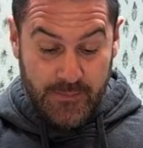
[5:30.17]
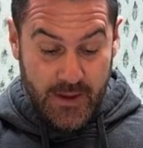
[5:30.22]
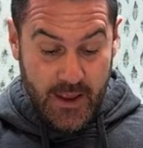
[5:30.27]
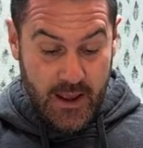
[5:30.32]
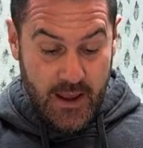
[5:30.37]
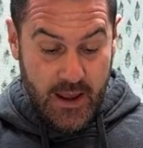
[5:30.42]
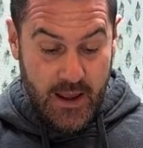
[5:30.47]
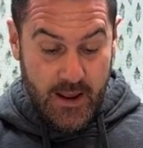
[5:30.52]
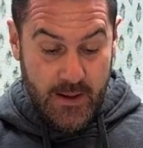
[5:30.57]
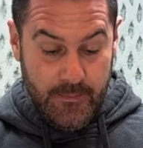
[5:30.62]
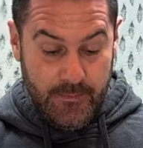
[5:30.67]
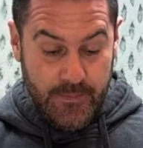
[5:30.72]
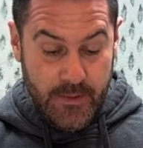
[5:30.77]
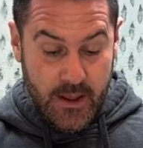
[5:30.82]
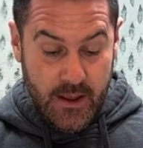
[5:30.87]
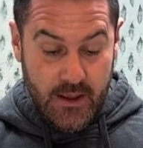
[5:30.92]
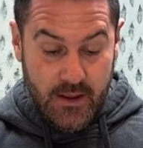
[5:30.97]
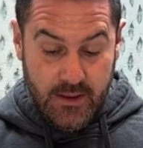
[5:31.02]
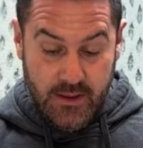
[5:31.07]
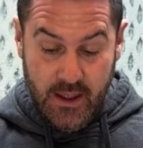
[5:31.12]
I
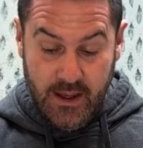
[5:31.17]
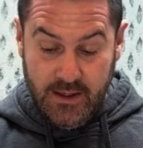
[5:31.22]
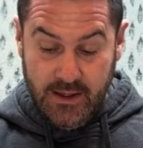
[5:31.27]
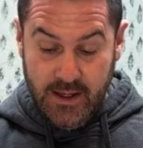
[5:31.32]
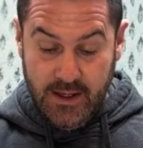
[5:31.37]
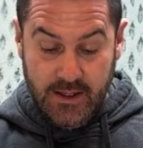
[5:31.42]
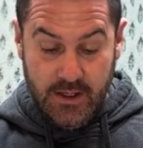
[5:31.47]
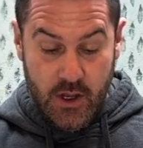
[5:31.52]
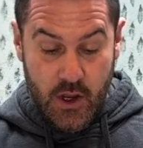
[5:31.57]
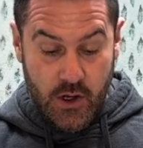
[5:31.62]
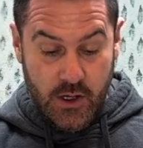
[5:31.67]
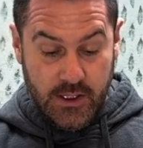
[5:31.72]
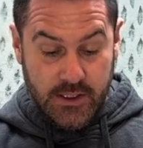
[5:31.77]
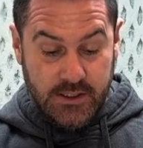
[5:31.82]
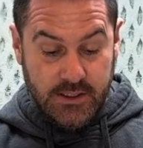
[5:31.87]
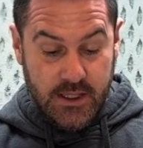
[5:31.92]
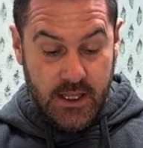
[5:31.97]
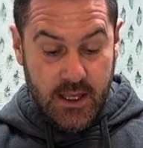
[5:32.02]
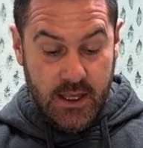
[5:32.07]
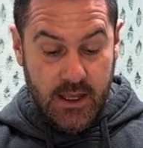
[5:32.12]
did notice
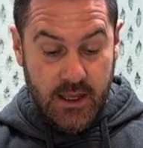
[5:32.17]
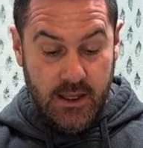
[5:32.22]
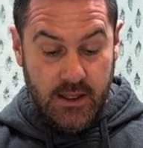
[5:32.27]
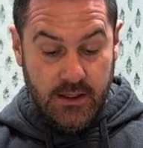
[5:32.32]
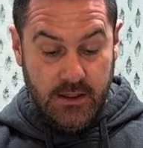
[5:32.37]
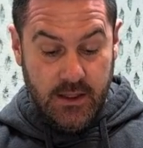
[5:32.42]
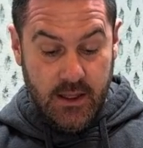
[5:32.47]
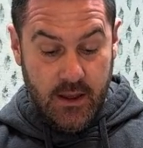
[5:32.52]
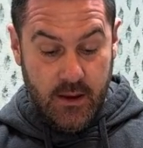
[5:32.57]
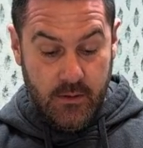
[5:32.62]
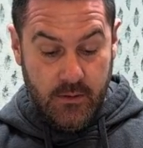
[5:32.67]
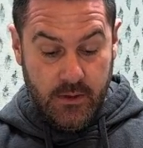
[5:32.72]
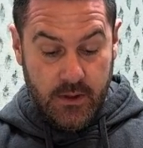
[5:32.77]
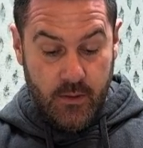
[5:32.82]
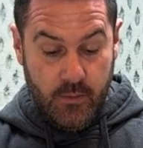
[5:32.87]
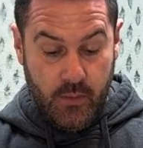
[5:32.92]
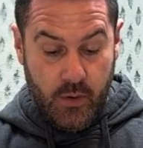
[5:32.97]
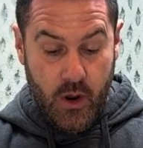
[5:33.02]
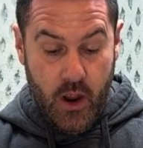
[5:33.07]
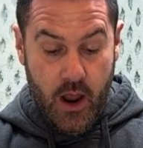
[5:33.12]
the
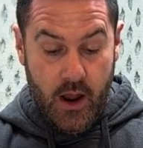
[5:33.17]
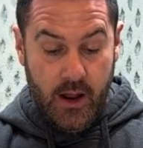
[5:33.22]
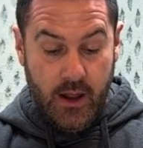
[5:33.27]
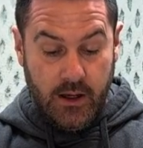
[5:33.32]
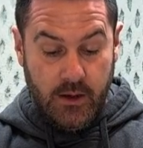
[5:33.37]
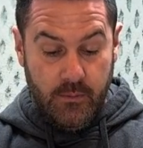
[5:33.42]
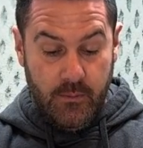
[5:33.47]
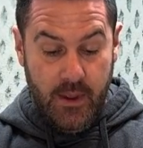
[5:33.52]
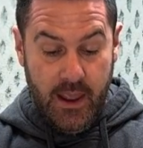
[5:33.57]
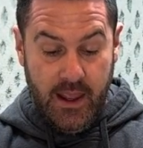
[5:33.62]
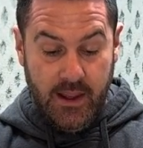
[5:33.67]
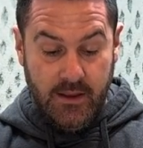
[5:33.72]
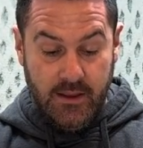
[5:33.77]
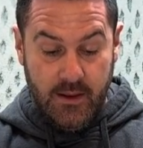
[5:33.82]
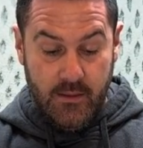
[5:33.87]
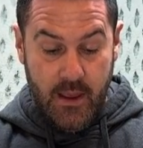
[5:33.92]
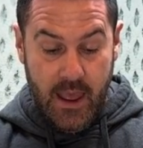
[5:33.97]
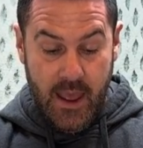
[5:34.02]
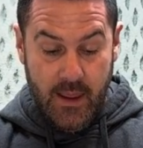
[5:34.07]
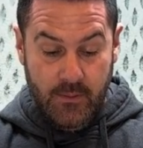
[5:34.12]
product made the
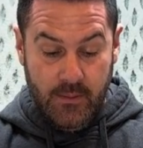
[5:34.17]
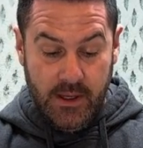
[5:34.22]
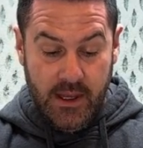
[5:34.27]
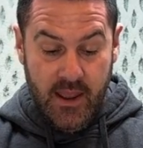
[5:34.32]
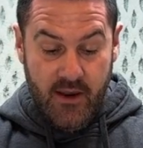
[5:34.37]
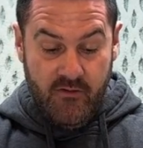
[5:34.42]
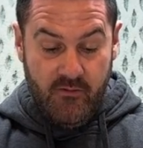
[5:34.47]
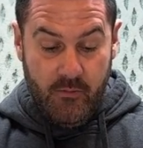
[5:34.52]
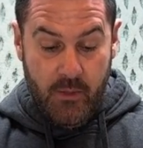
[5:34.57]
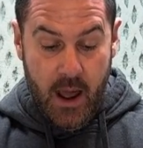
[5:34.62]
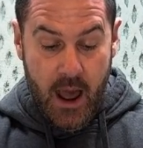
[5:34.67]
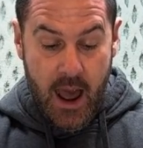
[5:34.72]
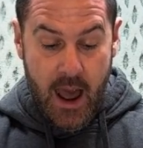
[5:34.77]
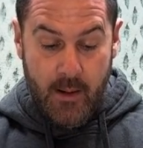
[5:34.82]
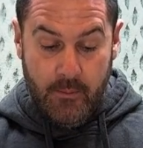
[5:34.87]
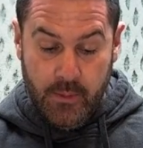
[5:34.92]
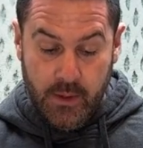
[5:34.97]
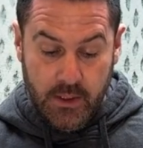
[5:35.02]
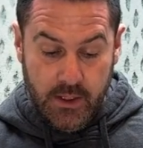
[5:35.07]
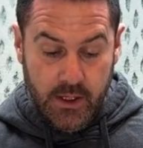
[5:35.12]
MDF
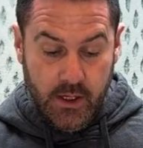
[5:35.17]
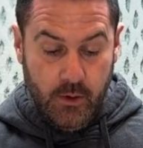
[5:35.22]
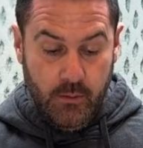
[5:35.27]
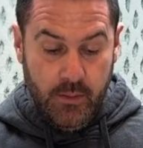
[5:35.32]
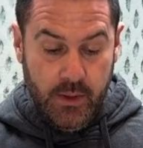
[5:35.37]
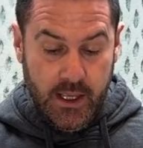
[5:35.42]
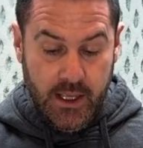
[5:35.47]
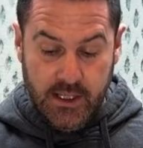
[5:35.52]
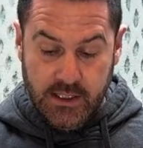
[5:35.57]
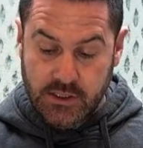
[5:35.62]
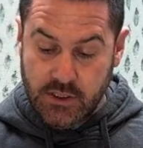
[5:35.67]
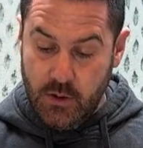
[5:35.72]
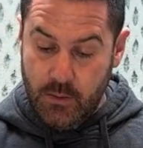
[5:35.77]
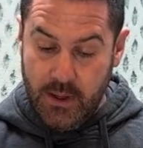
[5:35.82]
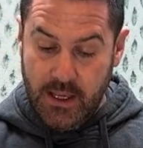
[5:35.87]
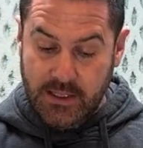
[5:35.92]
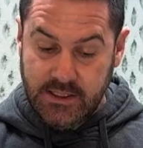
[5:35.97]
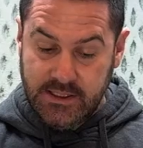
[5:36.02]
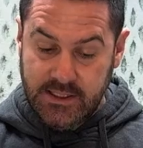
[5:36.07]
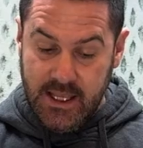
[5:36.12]
pop a little bit, so
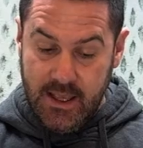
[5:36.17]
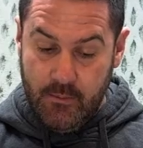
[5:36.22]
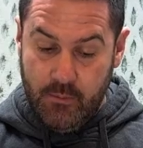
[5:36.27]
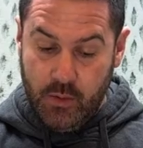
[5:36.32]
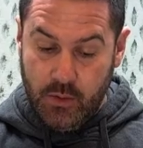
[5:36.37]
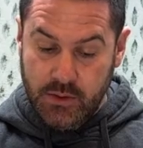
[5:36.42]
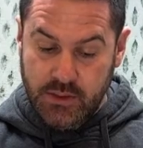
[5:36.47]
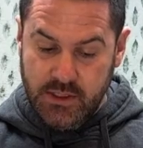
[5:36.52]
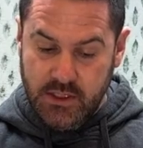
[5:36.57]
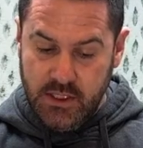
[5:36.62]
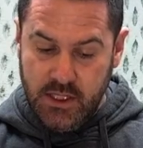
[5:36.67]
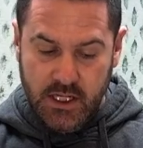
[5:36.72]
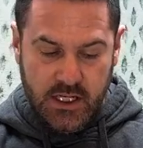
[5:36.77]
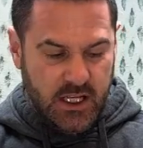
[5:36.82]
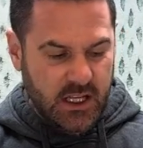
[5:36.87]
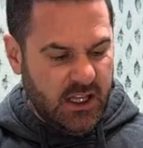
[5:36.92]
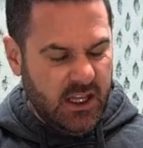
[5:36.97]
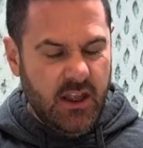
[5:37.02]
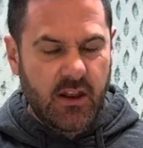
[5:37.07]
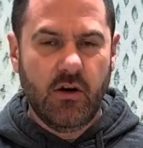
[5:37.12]
my samples look
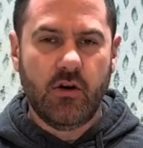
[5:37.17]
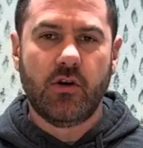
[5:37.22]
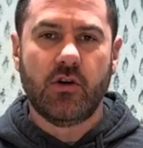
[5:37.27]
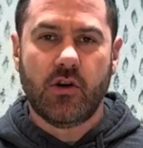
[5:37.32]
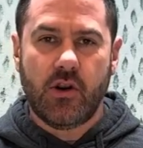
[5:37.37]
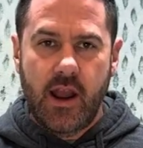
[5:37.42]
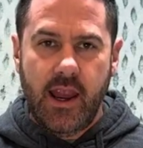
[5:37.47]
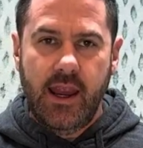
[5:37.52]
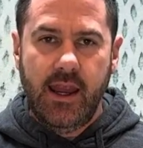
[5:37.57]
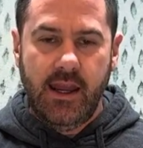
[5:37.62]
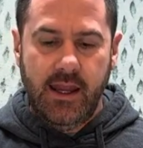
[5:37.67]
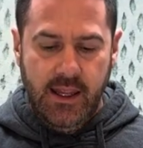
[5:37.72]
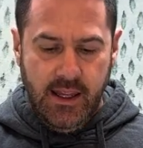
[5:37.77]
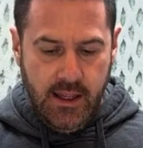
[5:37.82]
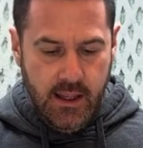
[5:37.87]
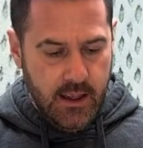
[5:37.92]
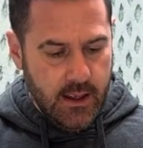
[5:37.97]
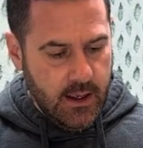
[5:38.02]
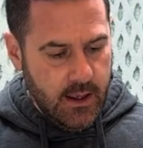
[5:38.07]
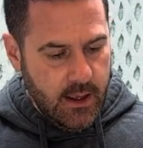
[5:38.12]
a little
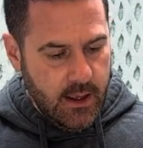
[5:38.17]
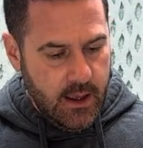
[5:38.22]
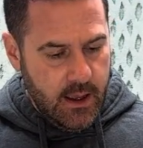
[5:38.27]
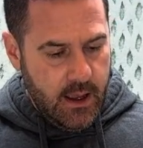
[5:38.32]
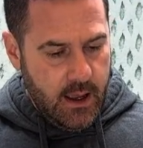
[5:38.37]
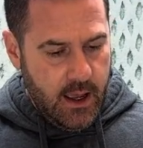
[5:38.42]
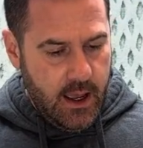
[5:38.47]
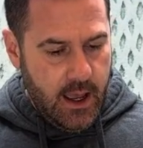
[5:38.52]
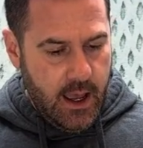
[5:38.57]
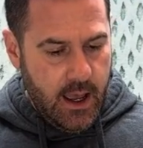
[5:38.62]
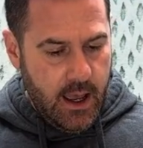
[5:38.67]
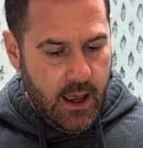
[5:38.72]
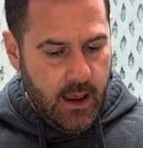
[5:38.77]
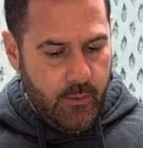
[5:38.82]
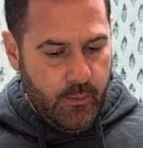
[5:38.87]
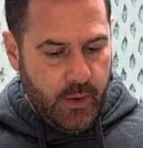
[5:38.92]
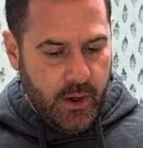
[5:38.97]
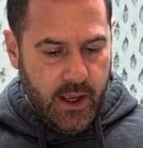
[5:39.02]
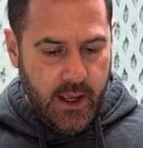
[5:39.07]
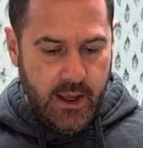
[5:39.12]
grainy,
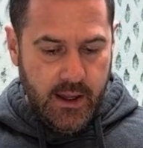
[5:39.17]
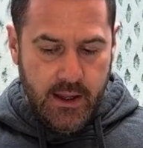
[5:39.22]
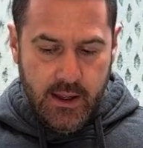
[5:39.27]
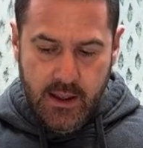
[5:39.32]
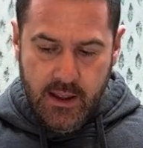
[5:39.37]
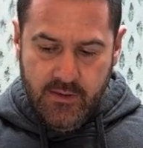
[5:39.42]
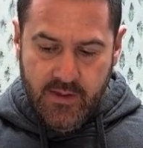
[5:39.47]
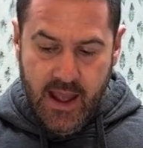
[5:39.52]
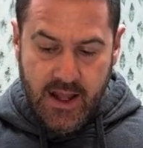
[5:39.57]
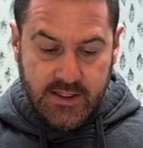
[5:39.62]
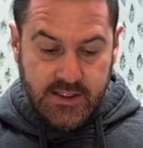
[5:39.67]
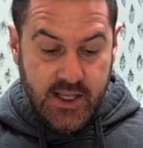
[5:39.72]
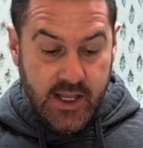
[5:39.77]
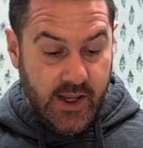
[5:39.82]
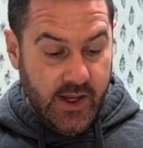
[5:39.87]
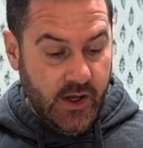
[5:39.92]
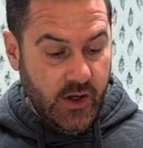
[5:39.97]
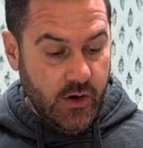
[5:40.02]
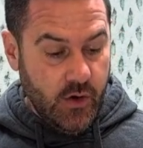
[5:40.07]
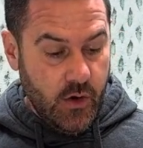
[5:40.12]
but that's
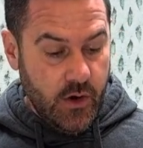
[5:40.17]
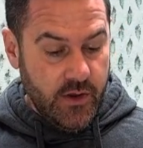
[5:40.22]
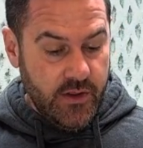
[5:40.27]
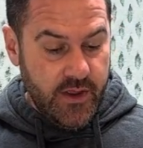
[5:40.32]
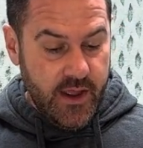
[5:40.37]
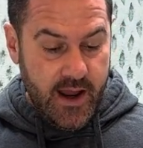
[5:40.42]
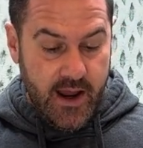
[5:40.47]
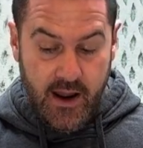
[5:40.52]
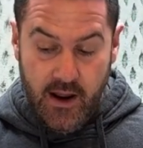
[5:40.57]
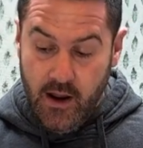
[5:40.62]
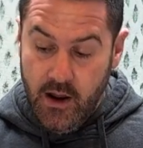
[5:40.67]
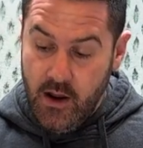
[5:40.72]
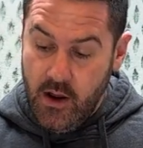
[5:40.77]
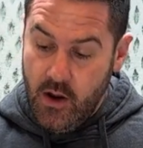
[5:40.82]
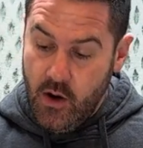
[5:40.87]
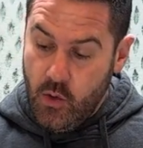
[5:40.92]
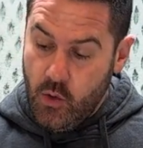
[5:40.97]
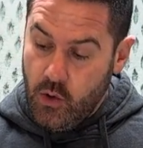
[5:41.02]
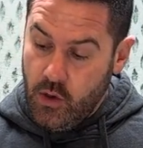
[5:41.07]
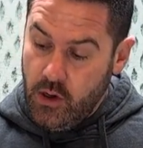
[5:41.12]
here nor there.
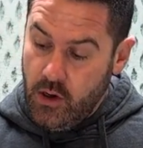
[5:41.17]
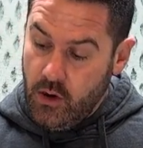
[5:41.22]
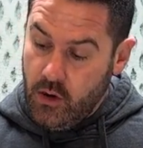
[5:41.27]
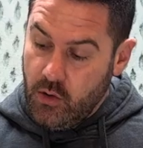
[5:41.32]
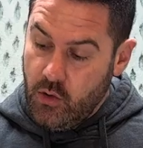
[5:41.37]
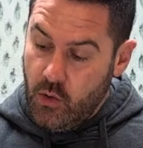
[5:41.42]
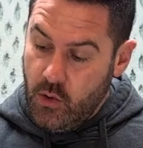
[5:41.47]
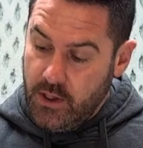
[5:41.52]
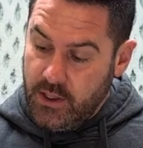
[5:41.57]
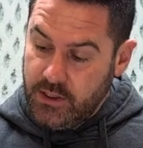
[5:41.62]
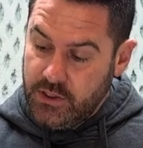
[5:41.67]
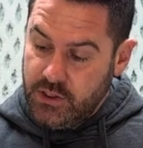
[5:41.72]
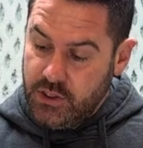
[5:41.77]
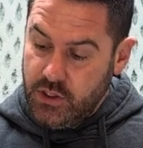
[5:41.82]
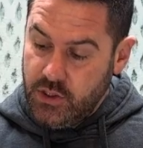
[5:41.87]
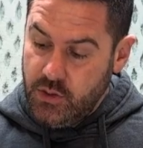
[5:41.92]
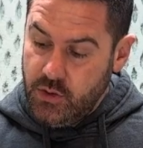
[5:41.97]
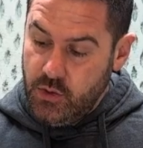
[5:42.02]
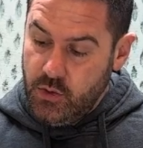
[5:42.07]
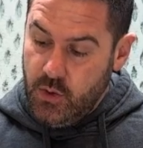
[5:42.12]
We're going
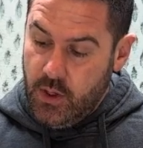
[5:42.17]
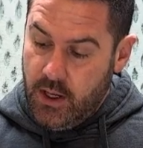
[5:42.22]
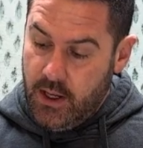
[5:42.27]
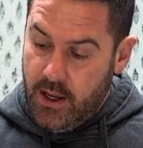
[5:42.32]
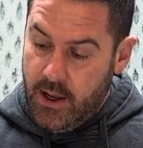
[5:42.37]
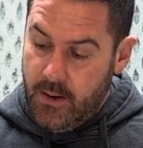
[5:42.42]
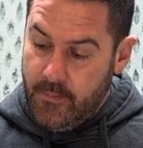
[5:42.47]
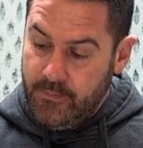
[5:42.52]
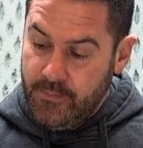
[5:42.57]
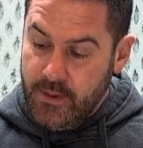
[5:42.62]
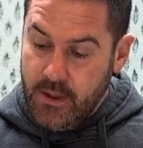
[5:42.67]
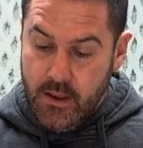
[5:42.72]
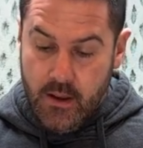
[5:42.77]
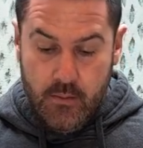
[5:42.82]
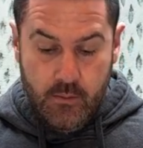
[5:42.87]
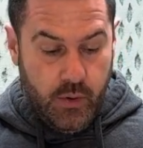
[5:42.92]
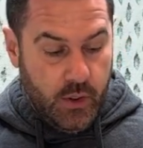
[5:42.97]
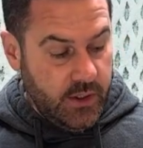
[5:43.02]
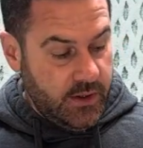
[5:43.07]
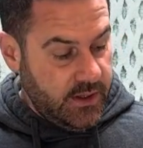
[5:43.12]
to
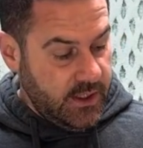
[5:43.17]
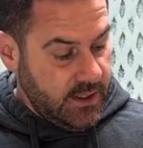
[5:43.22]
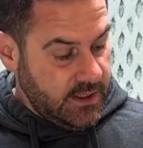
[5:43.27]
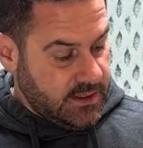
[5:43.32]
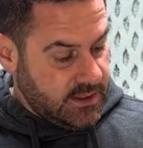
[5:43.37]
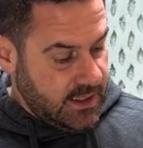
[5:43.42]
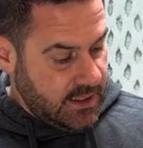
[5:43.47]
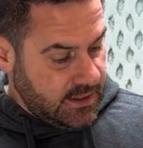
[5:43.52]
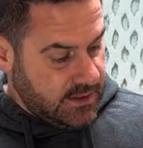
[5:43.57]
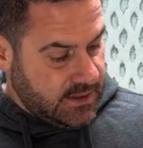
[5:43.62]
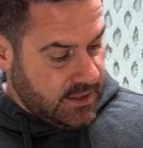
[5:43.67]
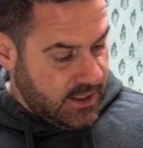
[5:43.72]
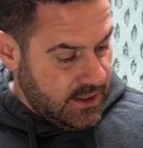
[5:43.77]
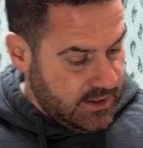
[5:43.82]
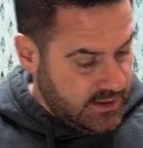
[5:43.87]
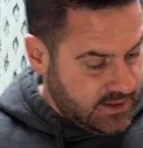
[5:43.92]
put these things to the